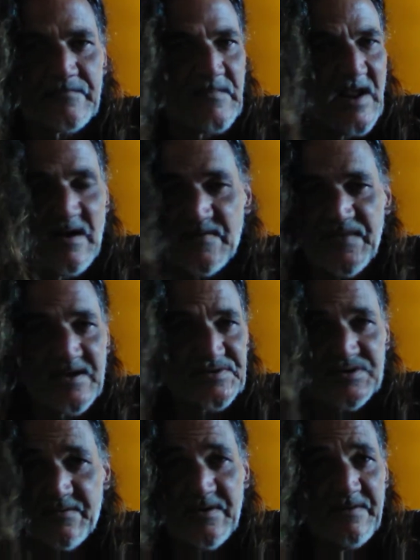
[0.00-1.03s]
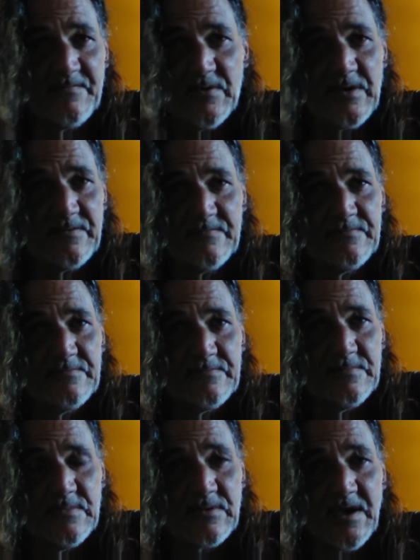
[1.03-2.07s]
I don't think so anymore.
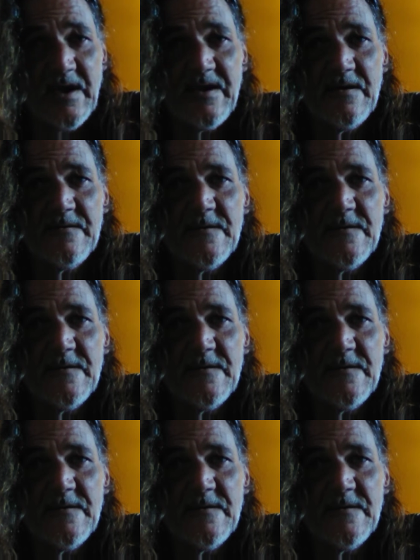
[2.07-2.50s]
Okay?